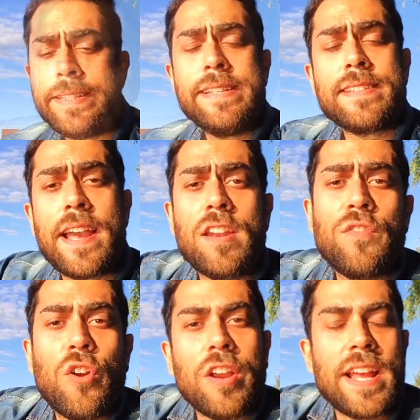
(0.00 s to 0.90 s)
These kind
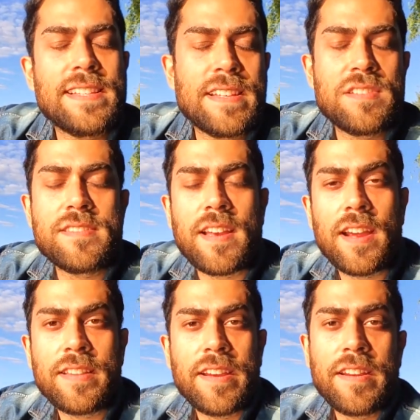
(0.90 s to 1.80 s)
of organizations
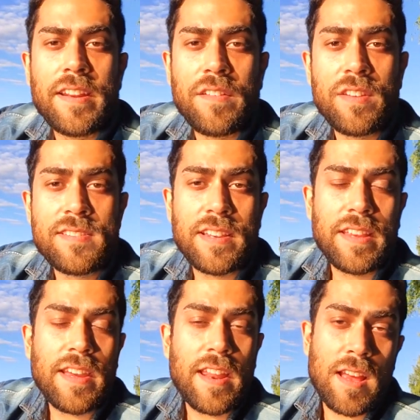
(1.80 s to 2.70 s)
are there in every
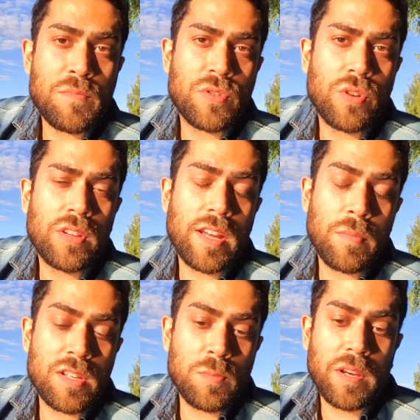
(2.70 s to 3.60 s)
city, and I'm sure there
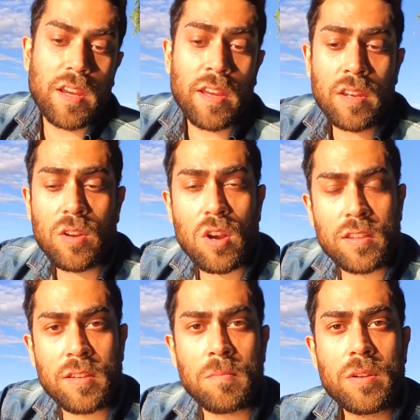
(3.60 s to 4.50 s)
must be in
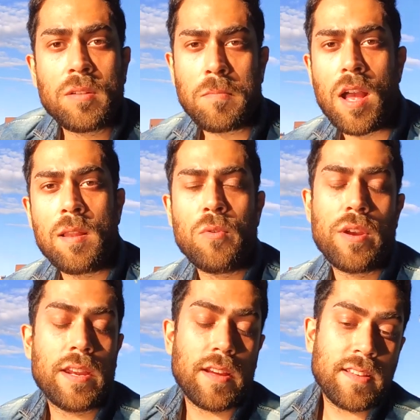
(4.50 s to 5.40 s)
Gothenburg,
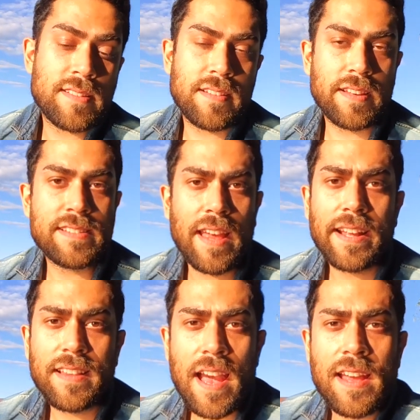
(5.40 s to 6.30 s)
Malmö and other cities
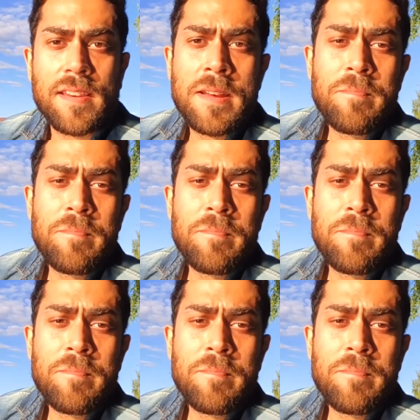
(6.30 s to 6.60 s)
like that.